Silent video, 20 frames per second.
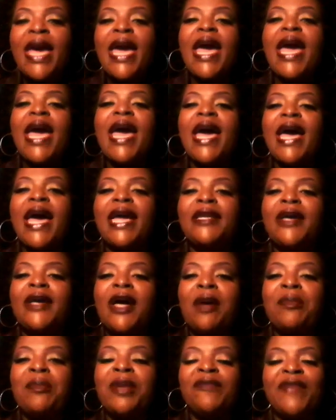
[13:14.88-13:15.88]
And
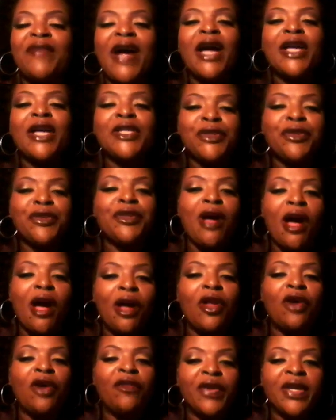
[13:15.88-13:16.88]
if I can do it
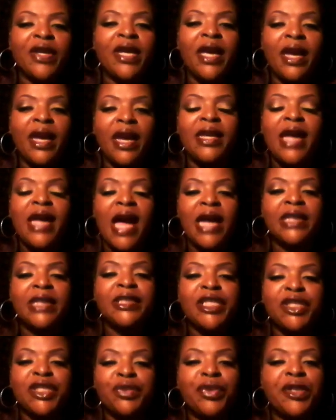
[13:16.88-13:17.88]
all over again, I
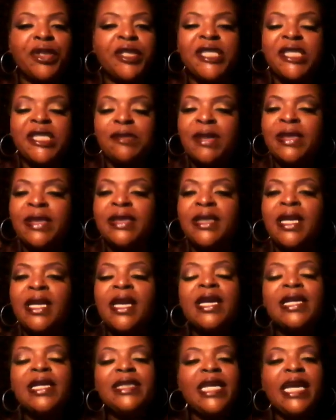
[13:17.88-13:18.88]
just wouldn't spend
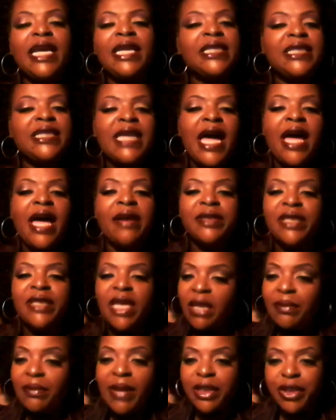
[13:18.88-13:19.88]
any time
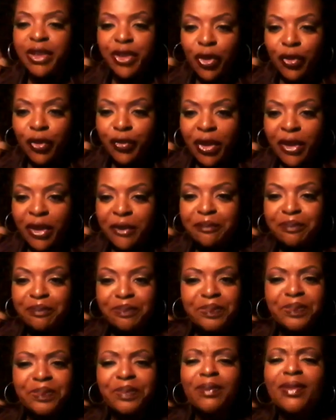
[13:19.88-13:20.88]
telling my children
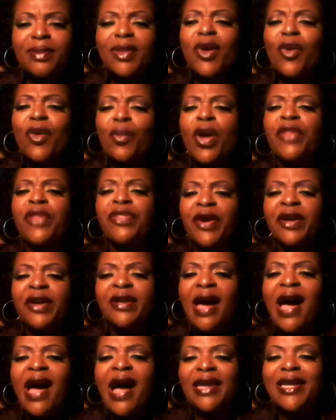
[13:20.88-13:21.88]
what they're
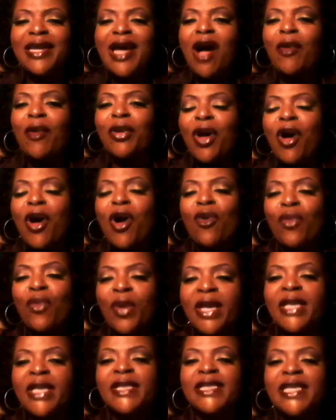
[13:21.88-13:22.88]
not. I would
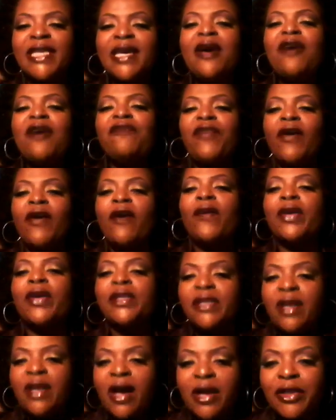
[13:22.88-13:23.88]
always
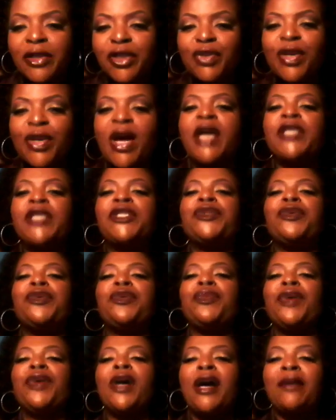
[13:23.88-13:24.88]
focus on trying
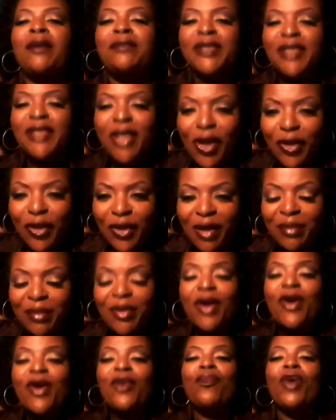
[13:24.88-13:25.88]
to tell them
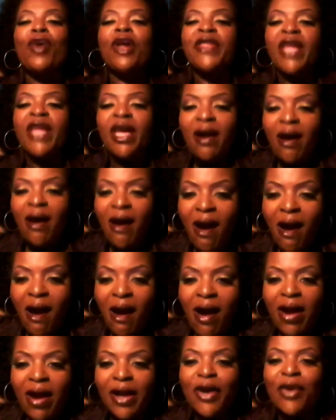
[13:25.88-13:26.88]
what they
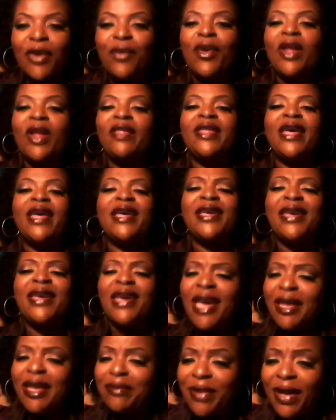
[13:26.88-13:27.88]
are and what they
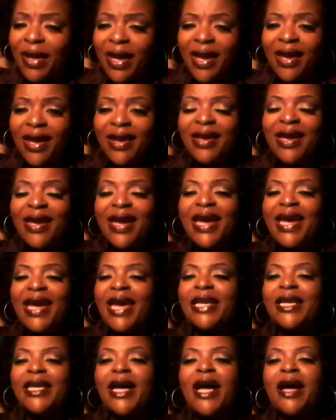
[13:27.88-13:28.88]
can be,
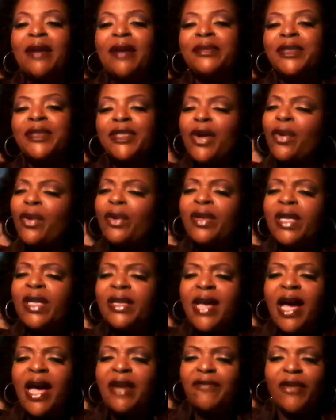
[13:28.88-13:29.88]
and totally
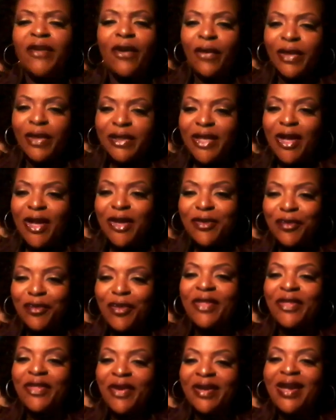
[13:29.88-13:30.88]
not focus on
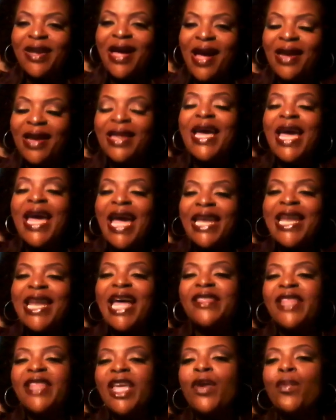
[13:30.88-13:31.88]
what they're not. And
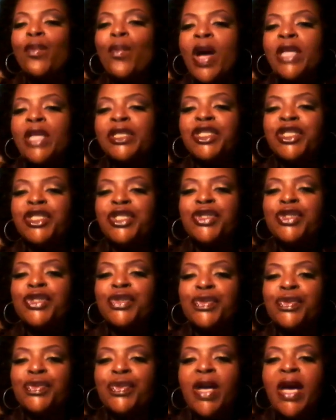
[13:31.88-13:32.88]
I think once
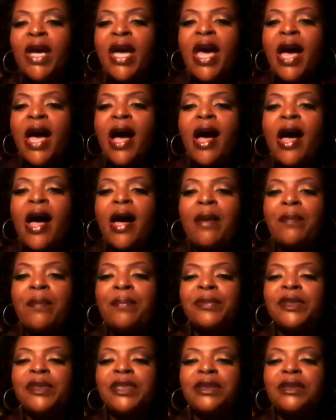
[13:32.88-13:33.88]
you
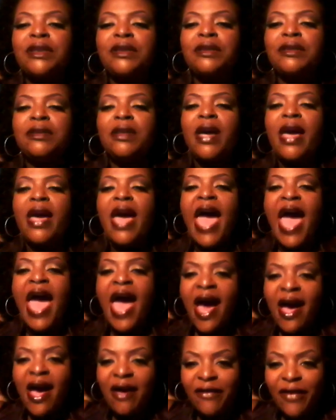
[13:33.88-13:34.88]

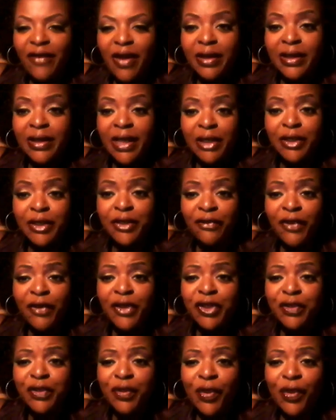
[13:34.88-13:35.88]
have an
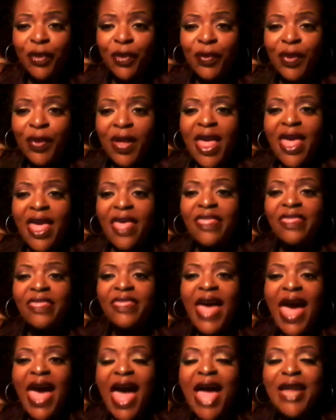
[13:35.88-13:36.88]
individual
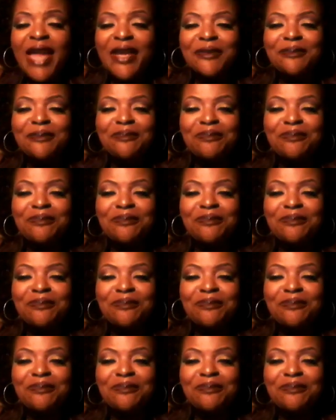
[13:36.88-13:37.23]
that